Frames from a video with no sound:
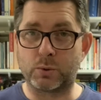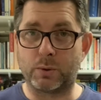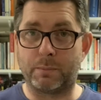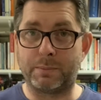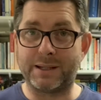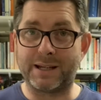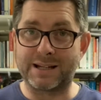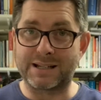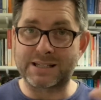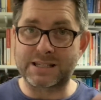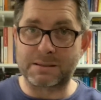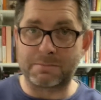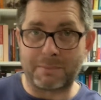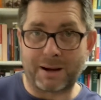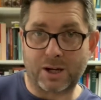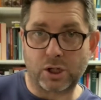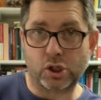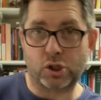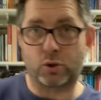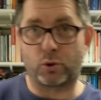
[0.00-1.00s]
are being
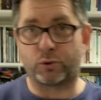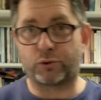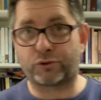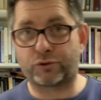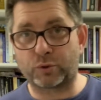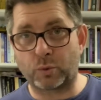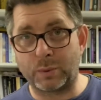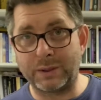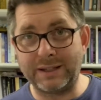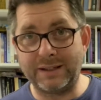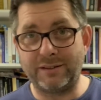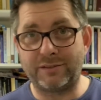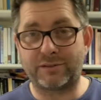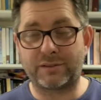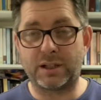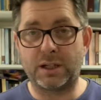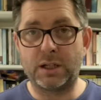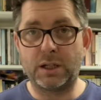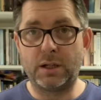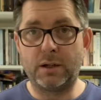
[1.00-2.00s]
smashed or
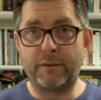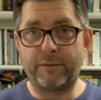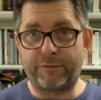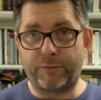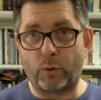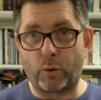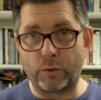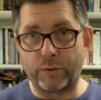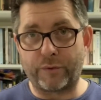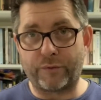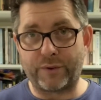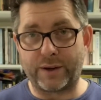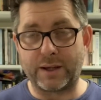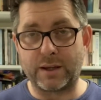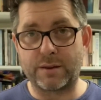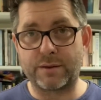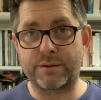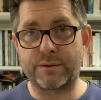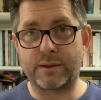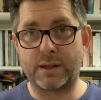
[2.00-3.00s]
squeezed for the
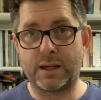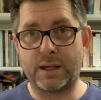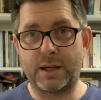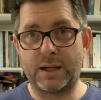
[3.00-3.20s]
faith.